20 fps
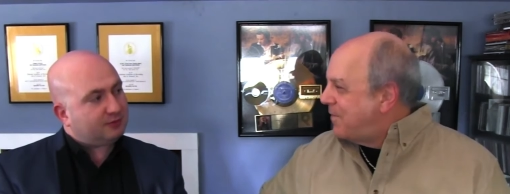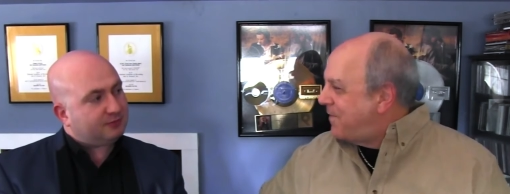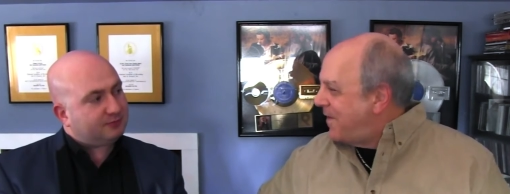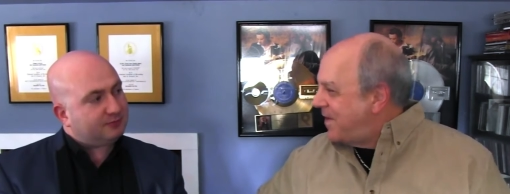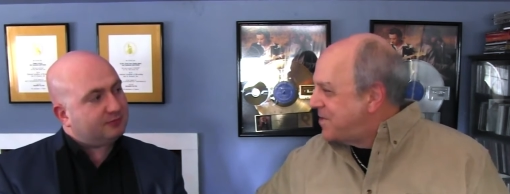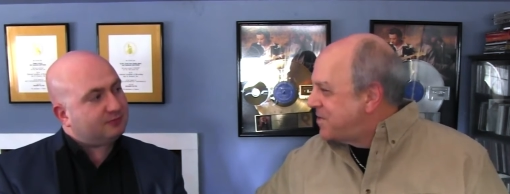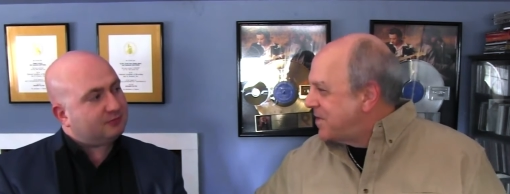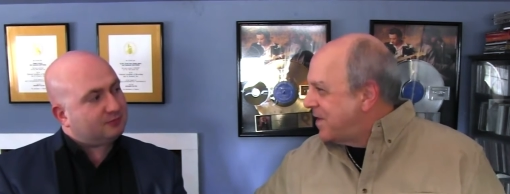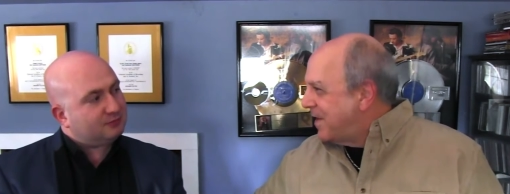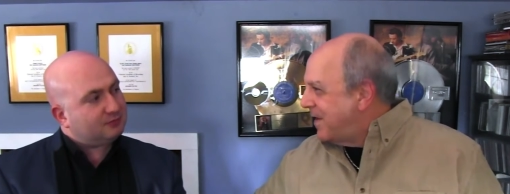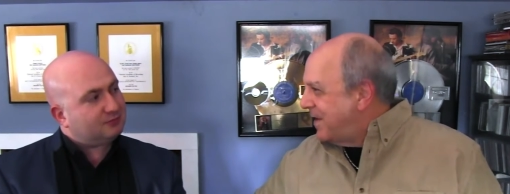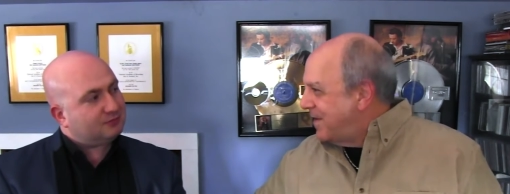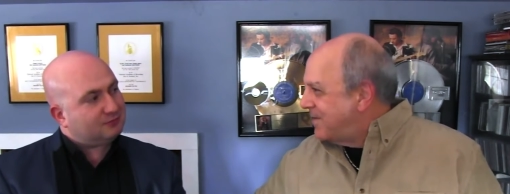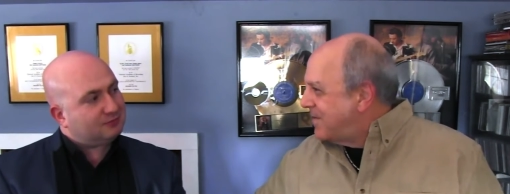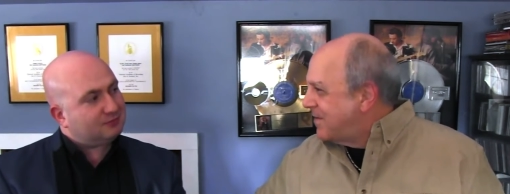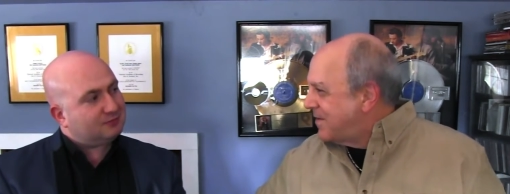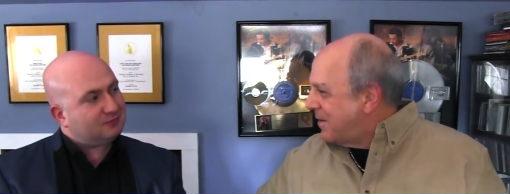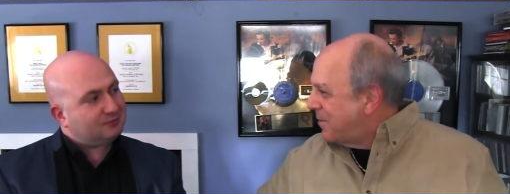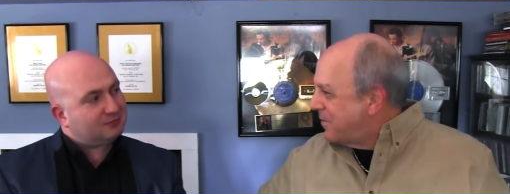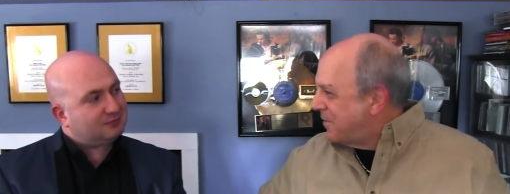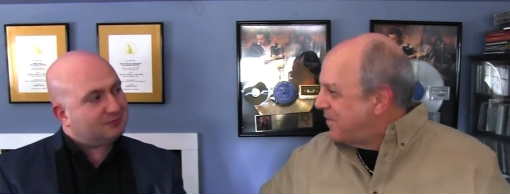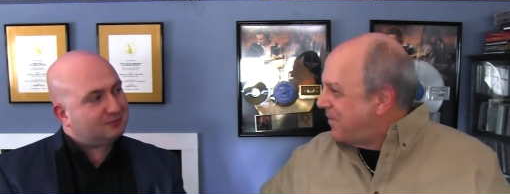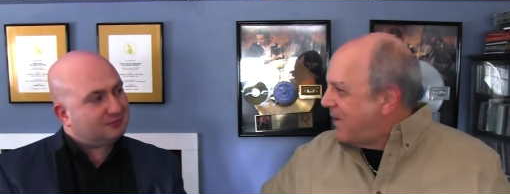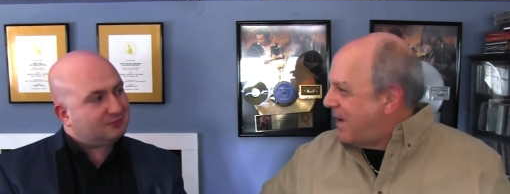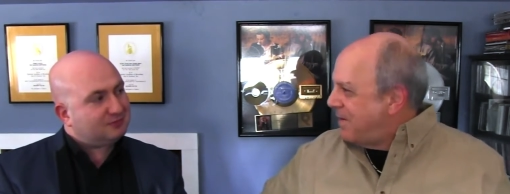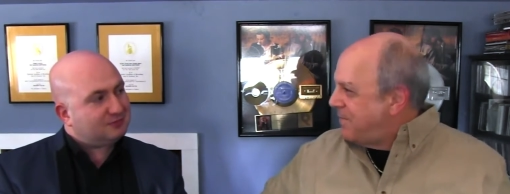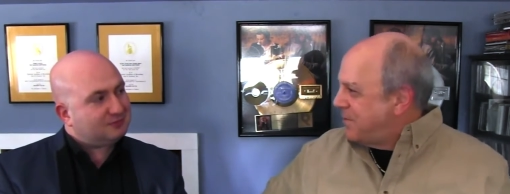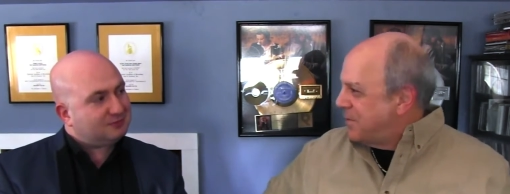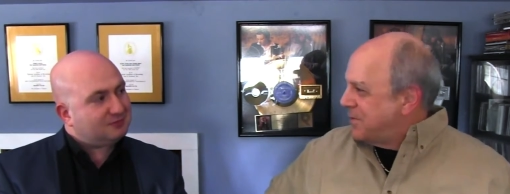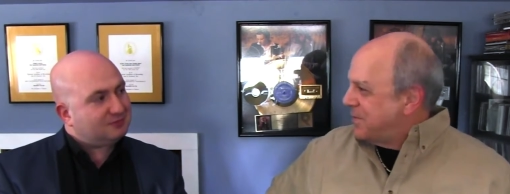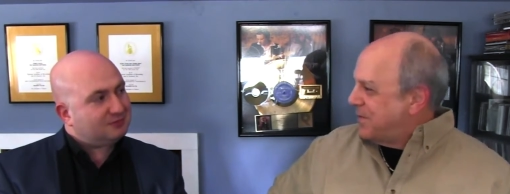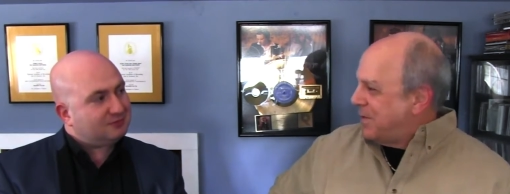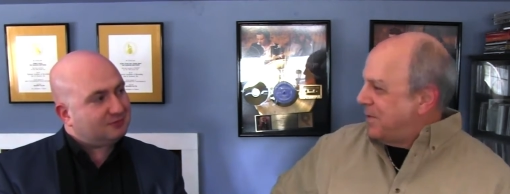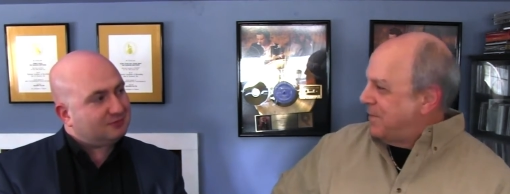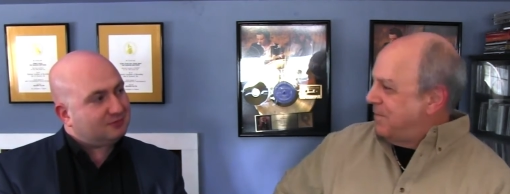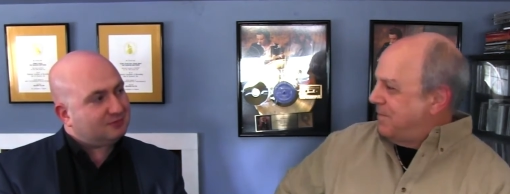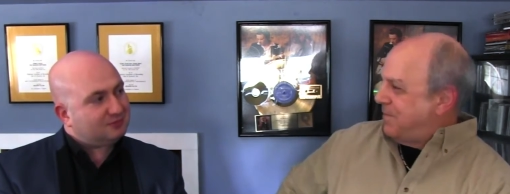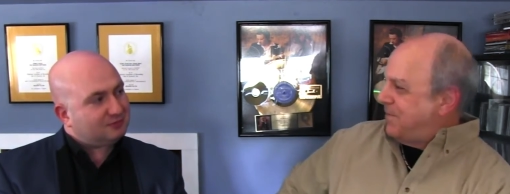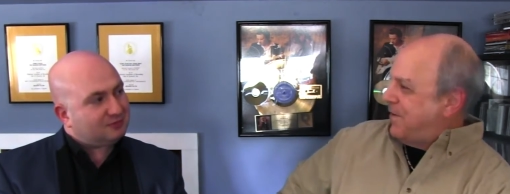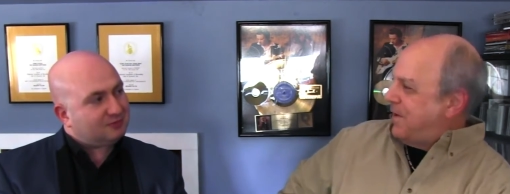Speaker 1: professionally, and since I was five years
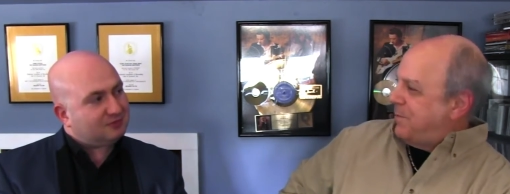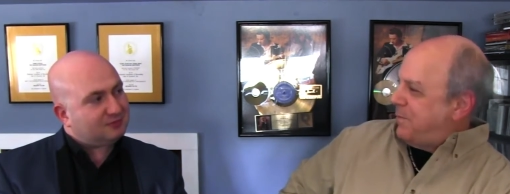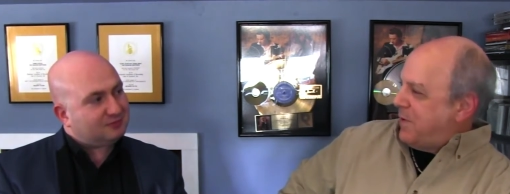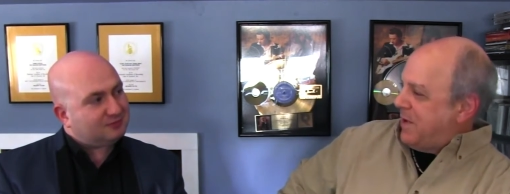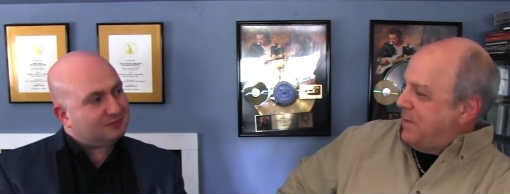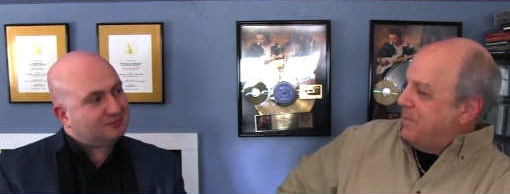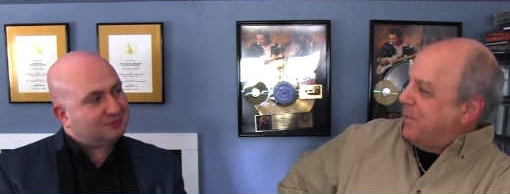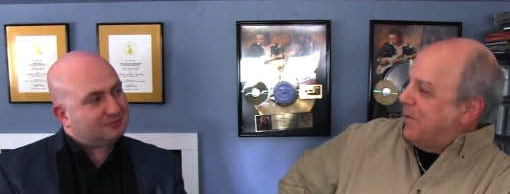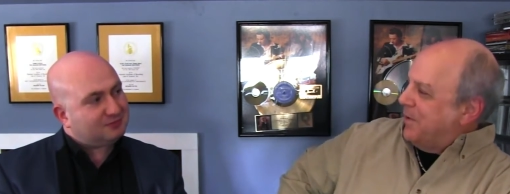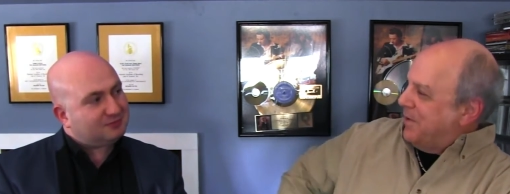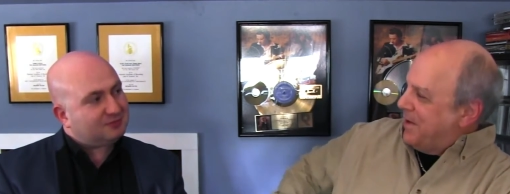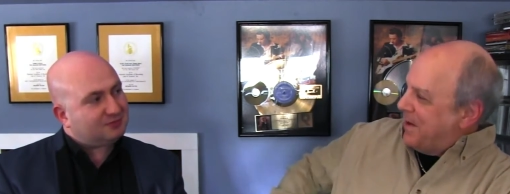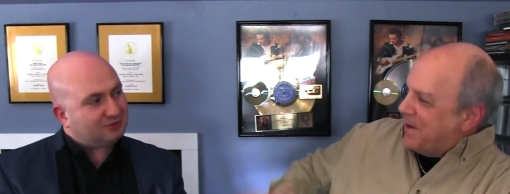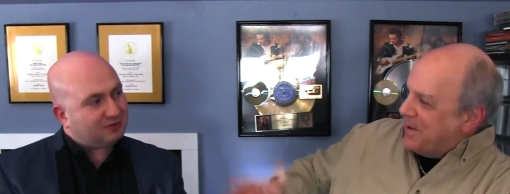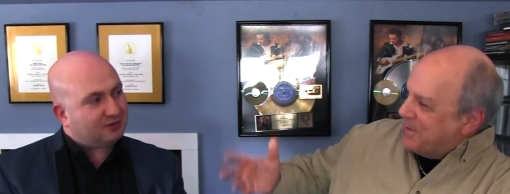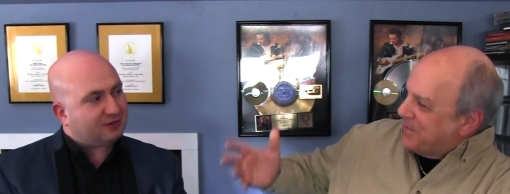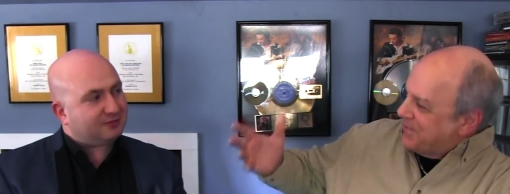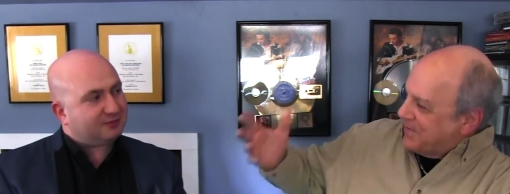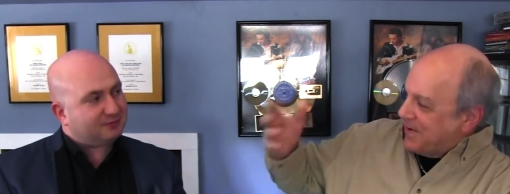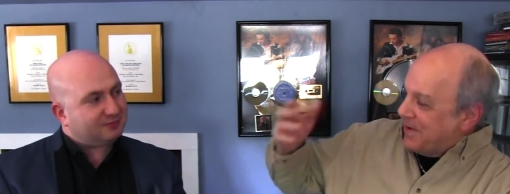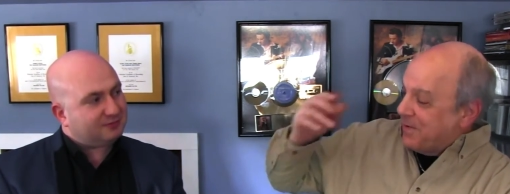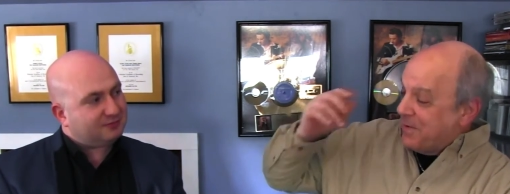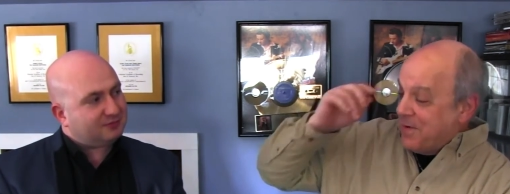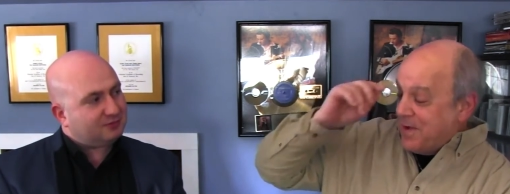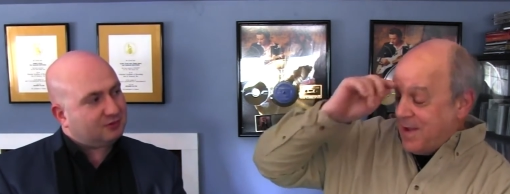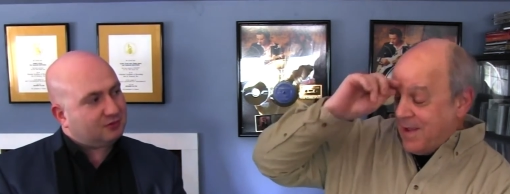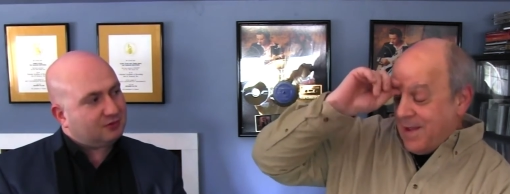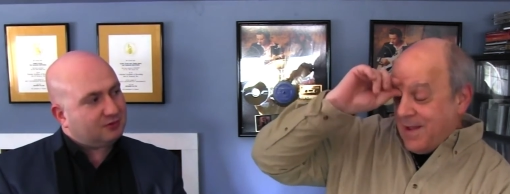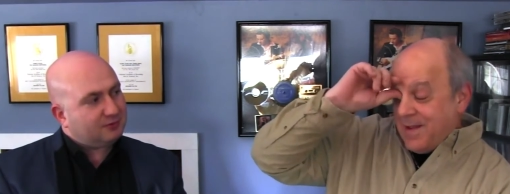old in front of people, you know. Yeah. So